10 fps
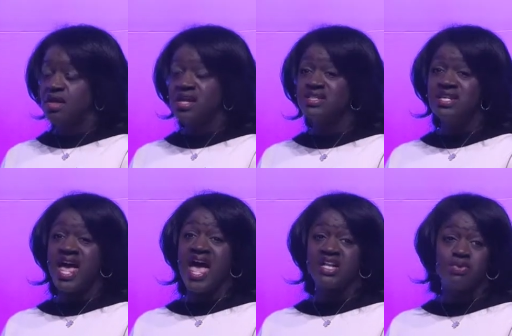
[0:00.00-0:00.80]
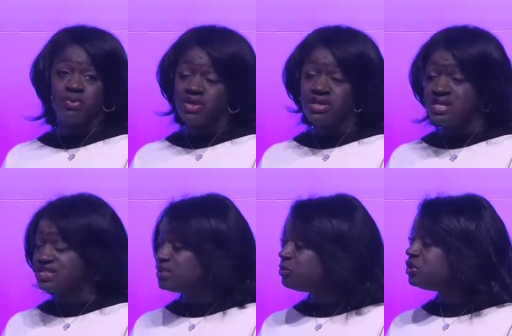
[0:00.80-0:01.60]
He's an expert in this.
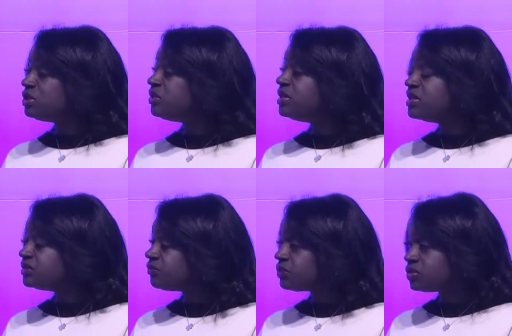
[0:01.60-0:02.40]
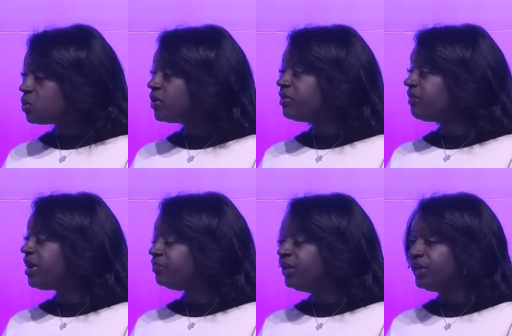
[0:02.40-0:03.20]
He's been doing this for
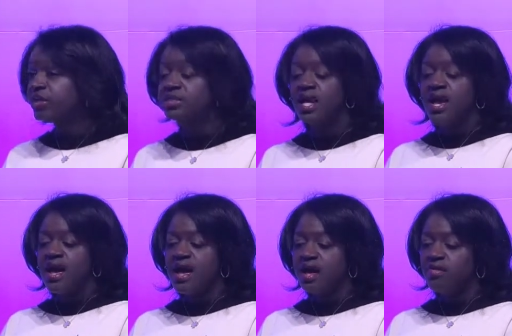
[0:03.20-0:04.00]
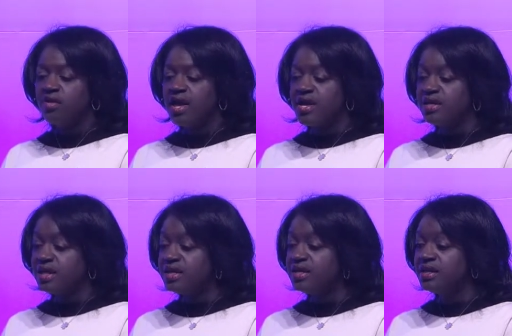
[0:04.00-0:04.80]
25 years, uh, and
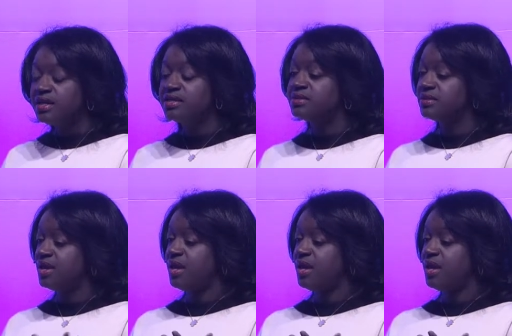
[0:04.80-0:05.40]
he is